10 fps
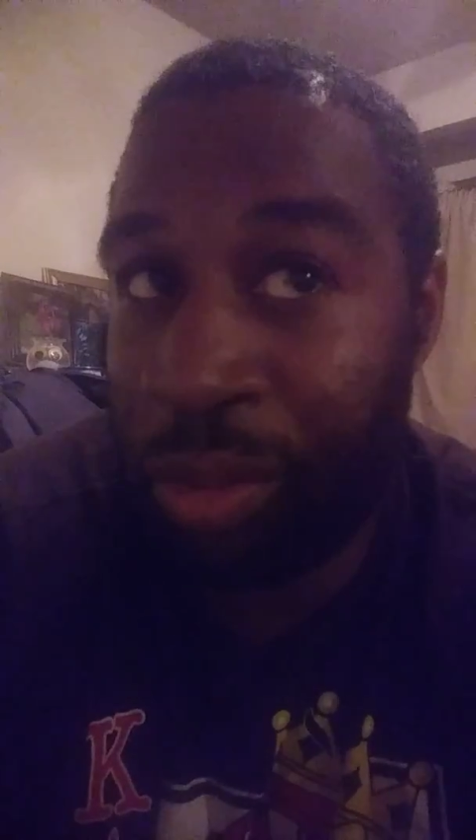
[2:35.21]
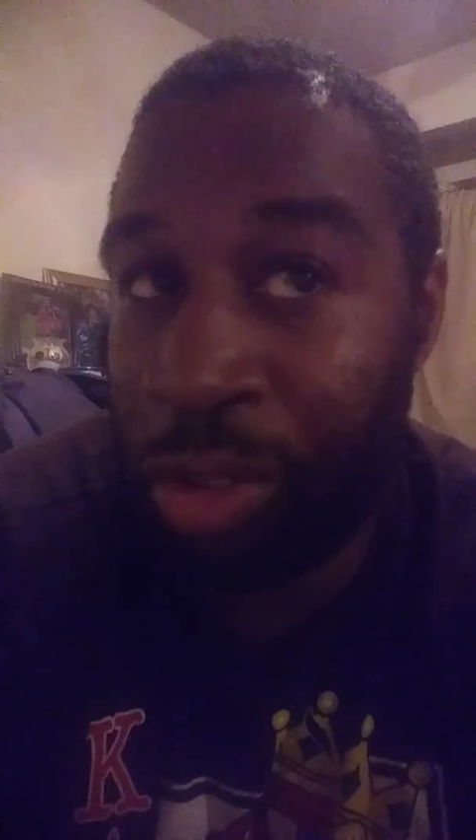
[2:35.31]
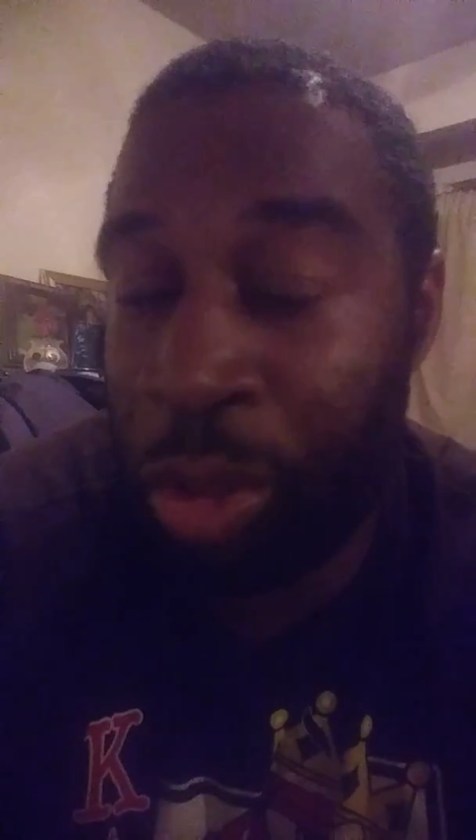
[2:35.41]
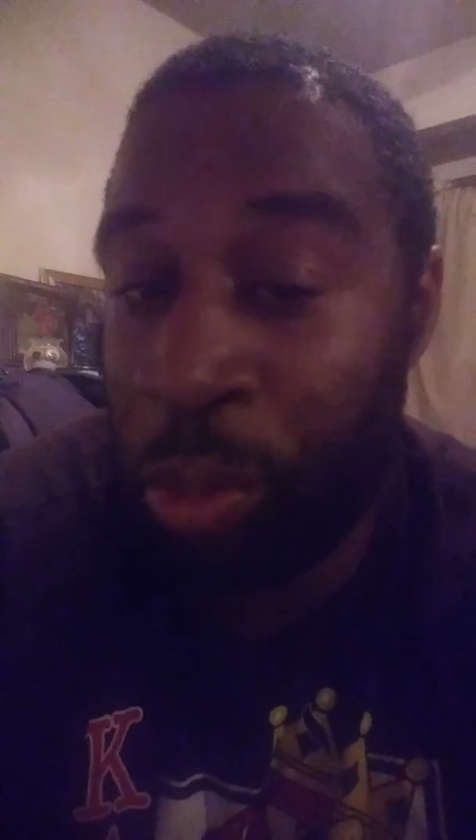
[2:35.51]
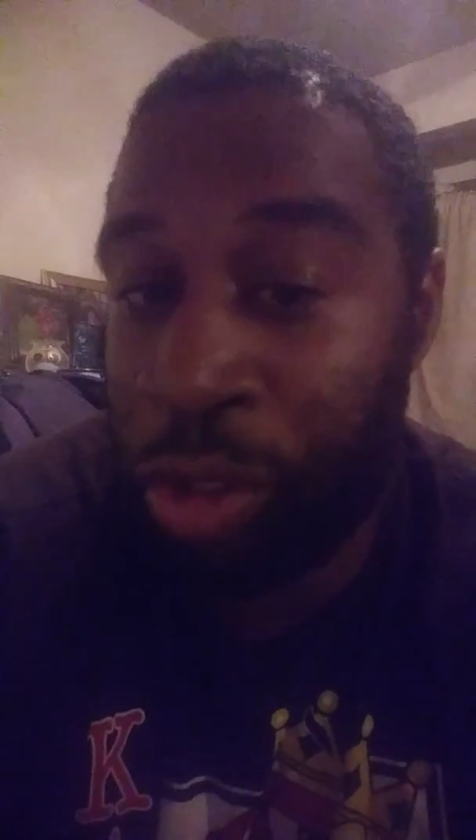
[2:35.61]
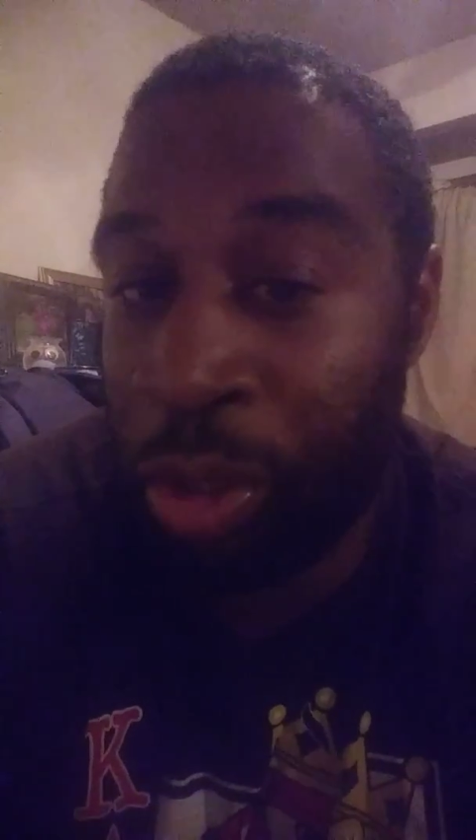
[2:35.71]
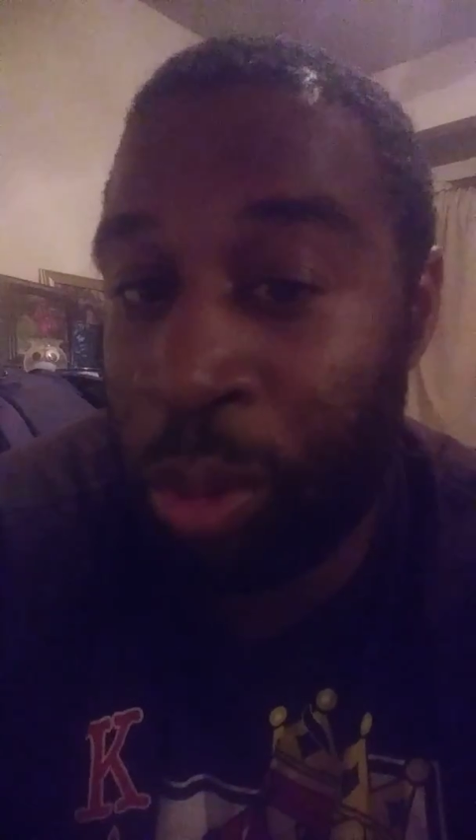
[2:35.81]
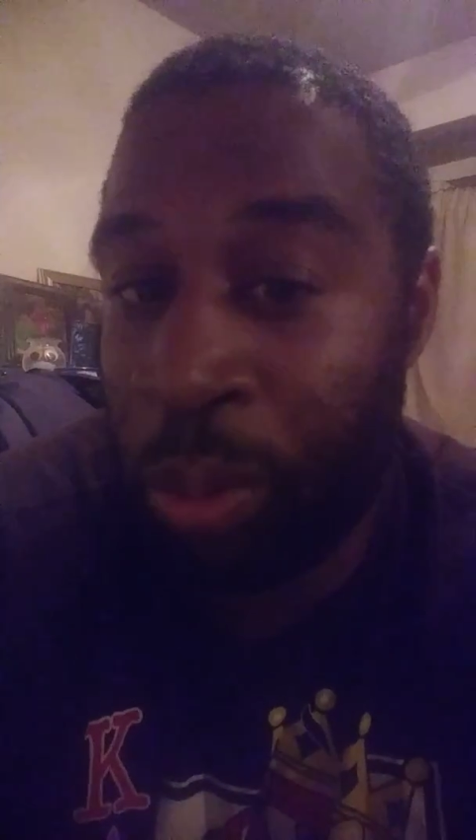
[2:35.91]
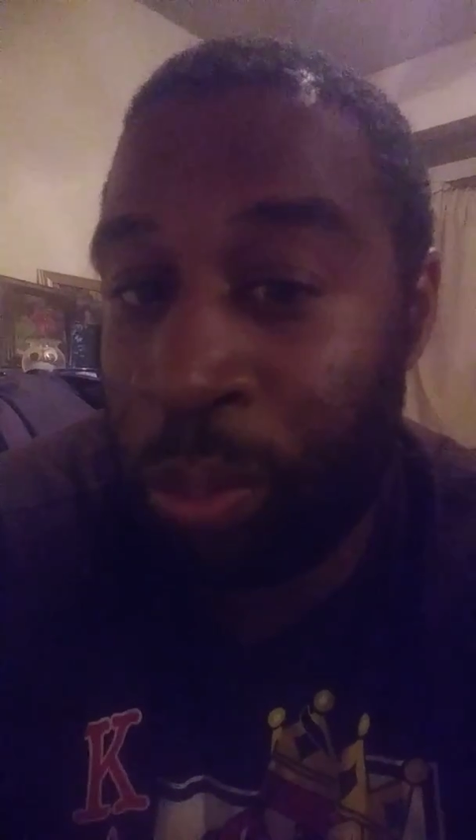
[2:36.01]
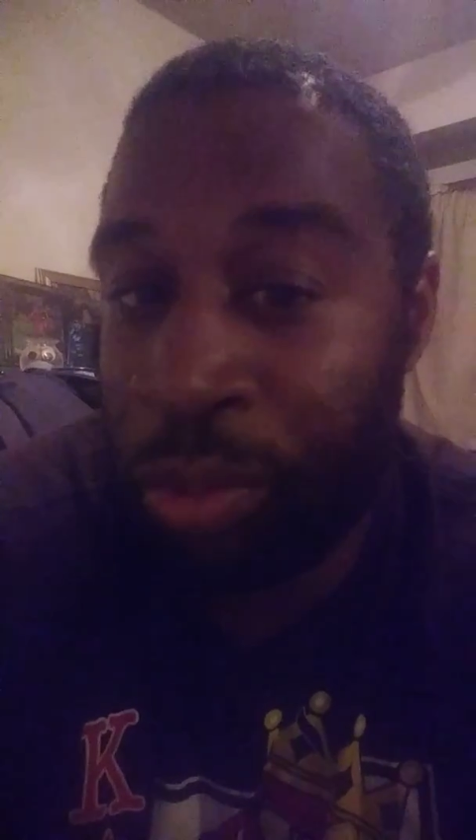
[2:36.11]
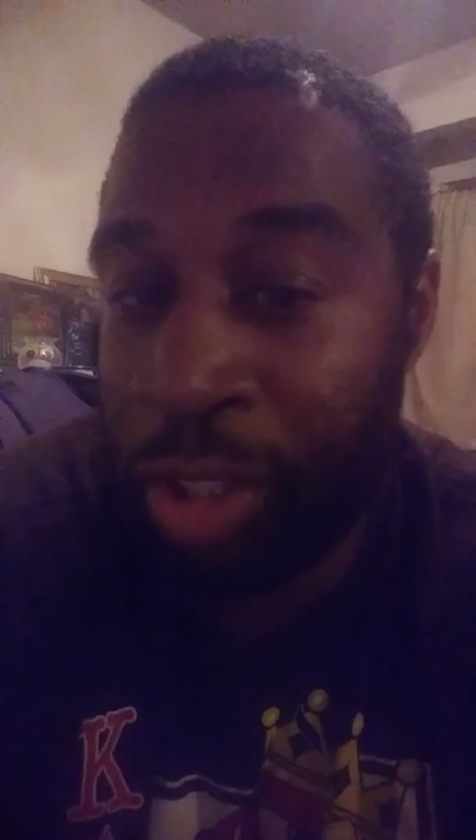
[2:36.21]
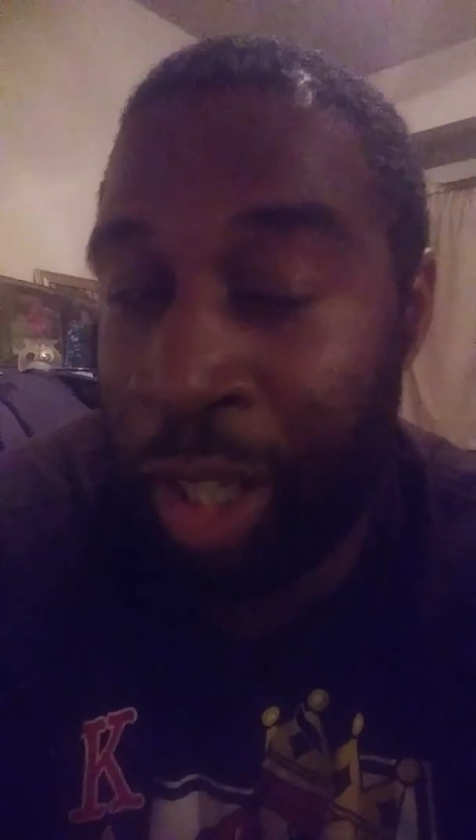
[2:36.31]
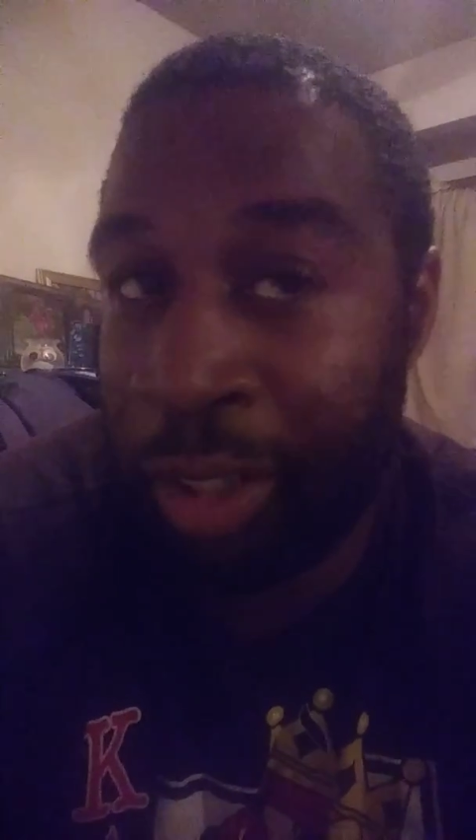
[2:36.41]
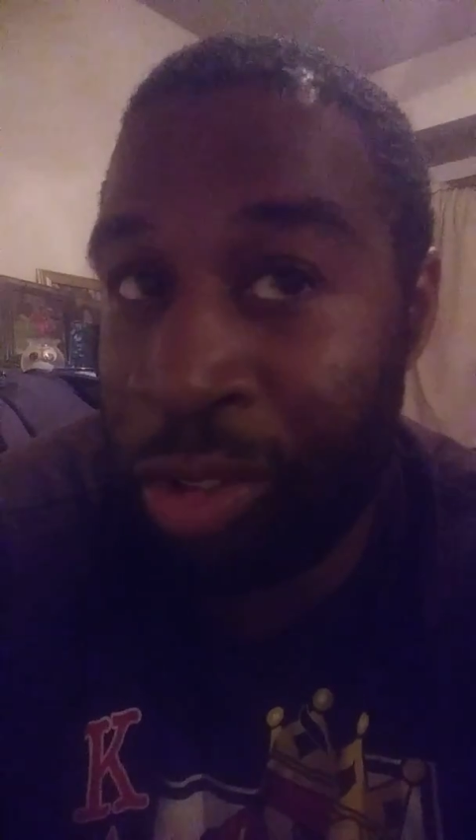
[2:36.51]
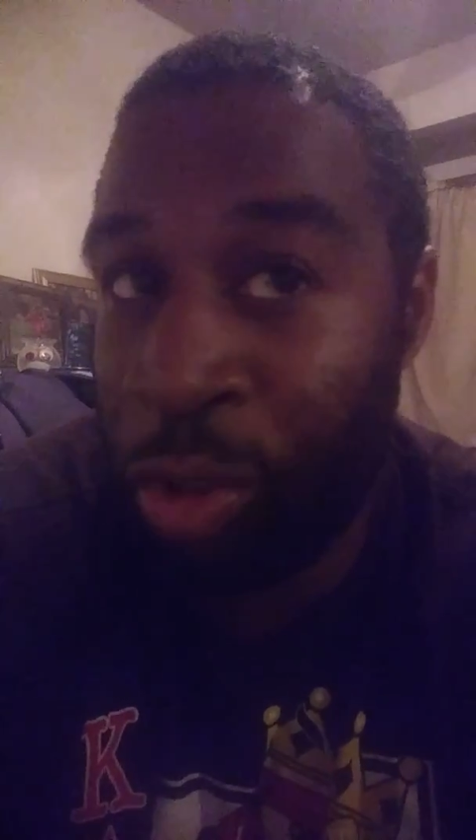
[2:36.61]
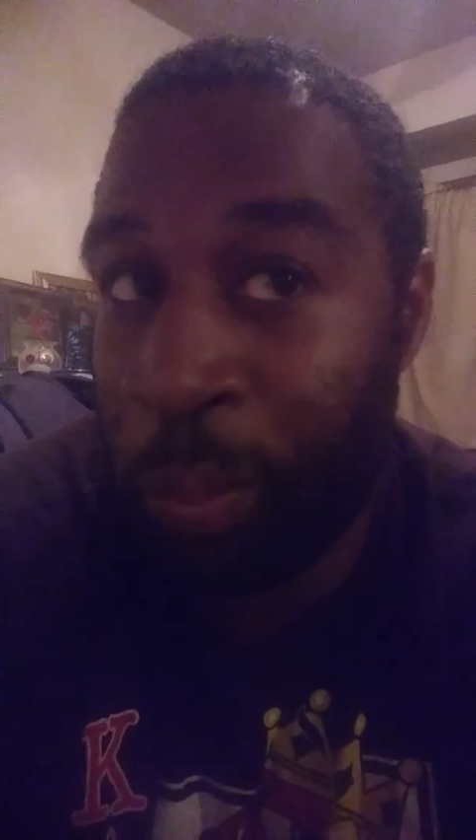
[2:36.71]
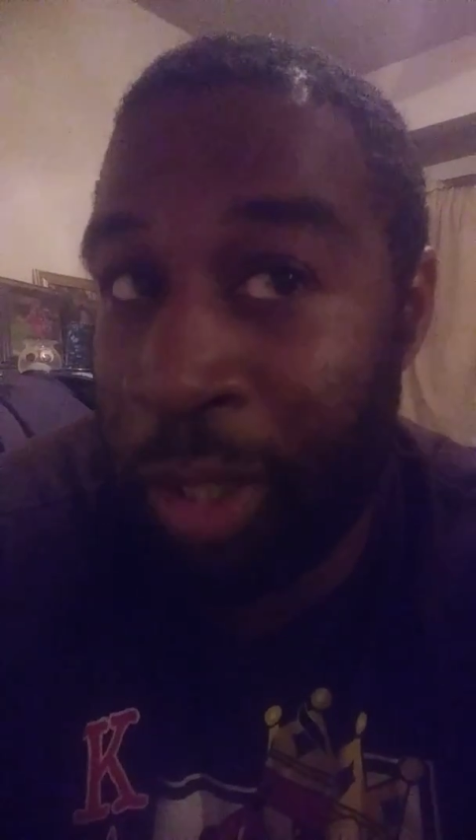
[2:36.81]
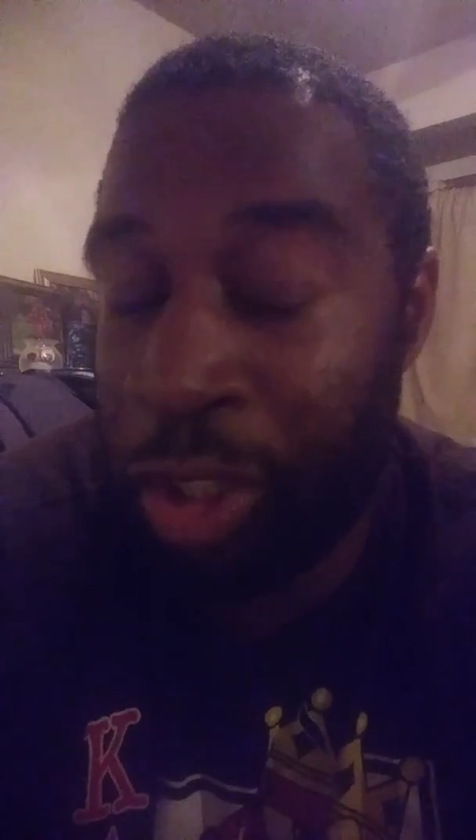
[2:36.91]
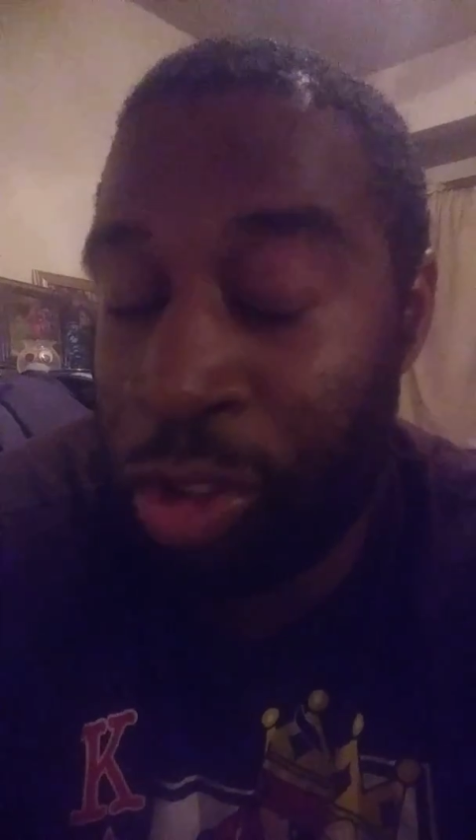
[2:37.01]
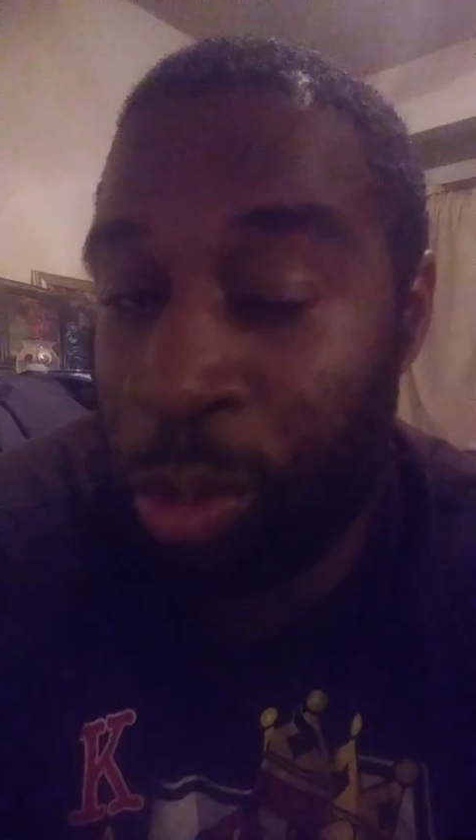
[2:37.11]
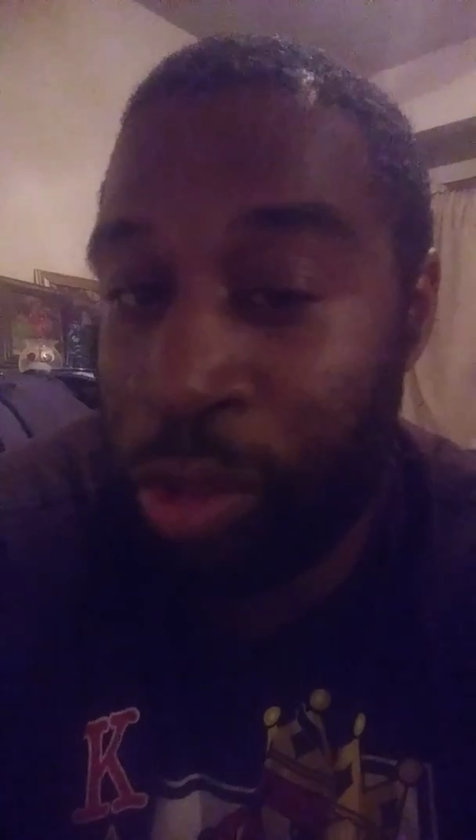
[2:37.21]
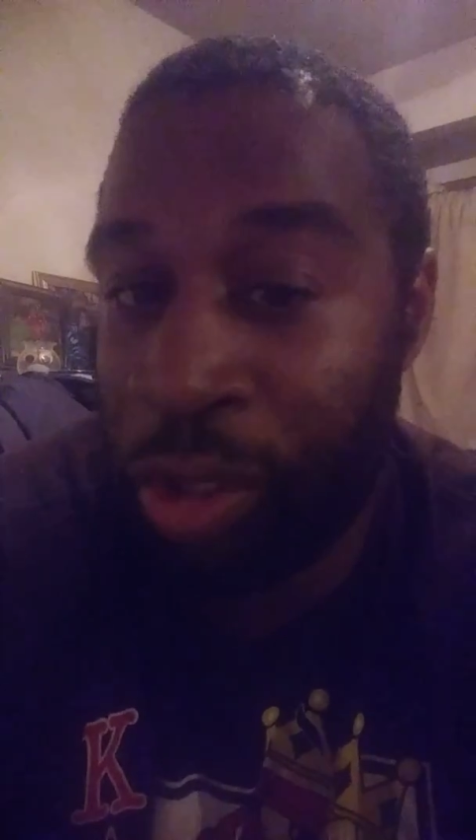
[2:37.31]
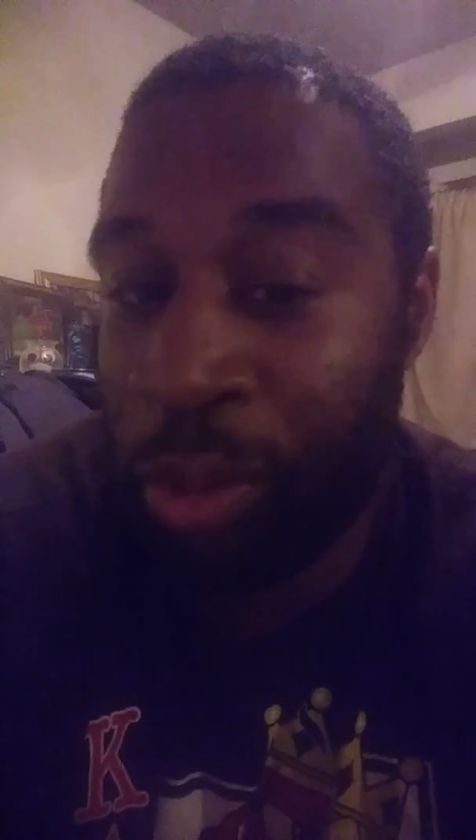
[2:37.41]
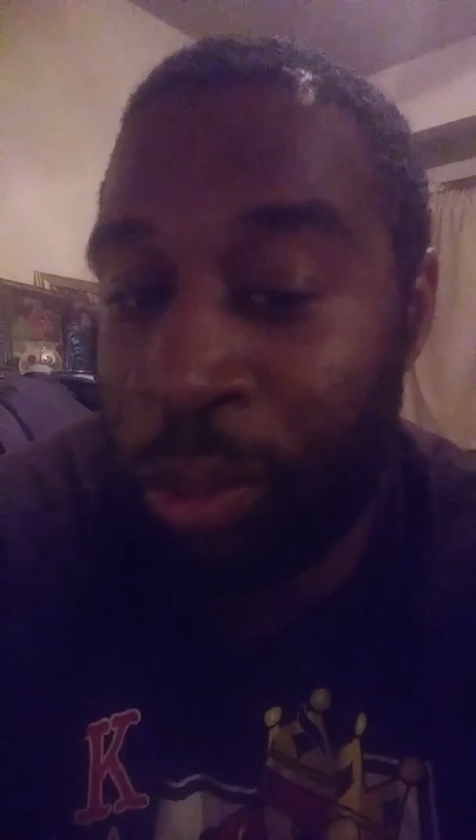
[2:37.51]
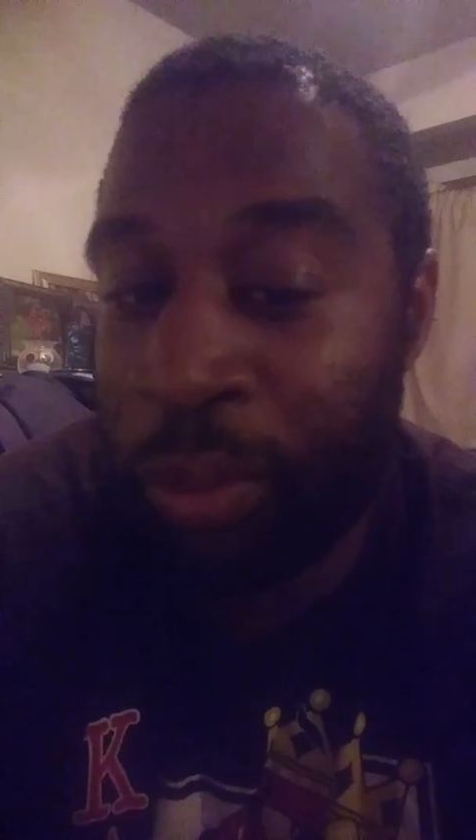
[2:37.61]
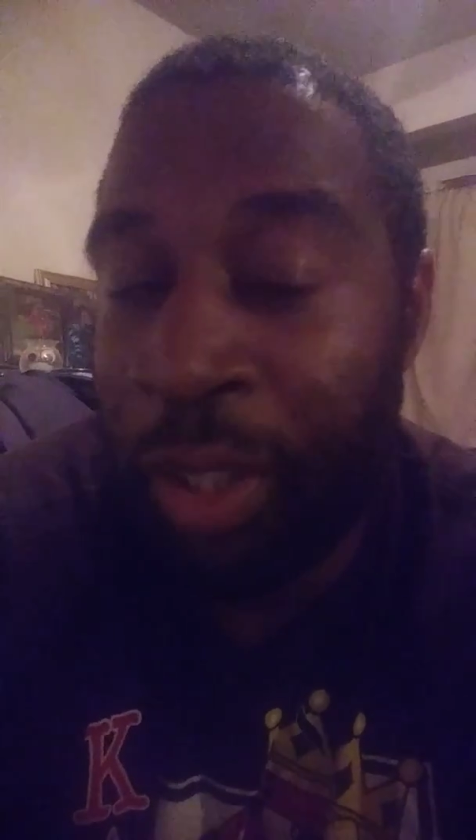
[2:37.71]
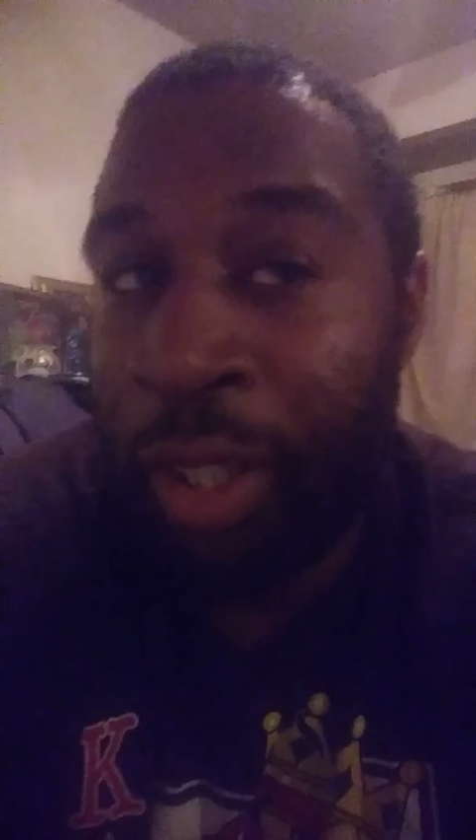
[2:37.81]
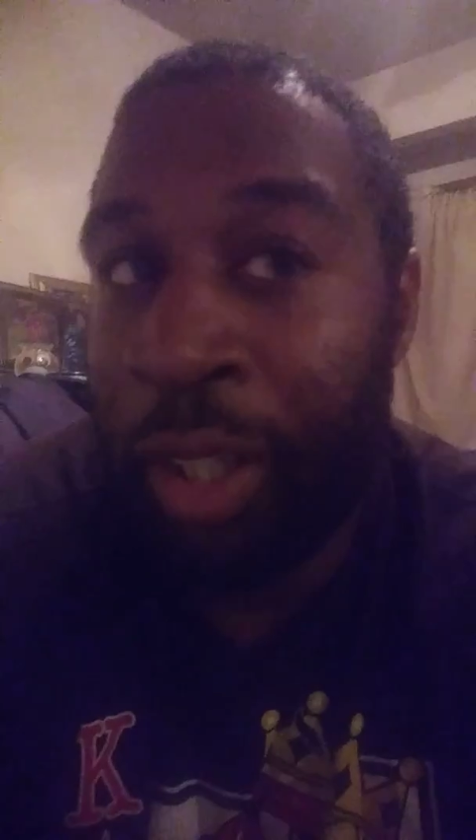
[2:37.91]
too soon, telling too much too soon.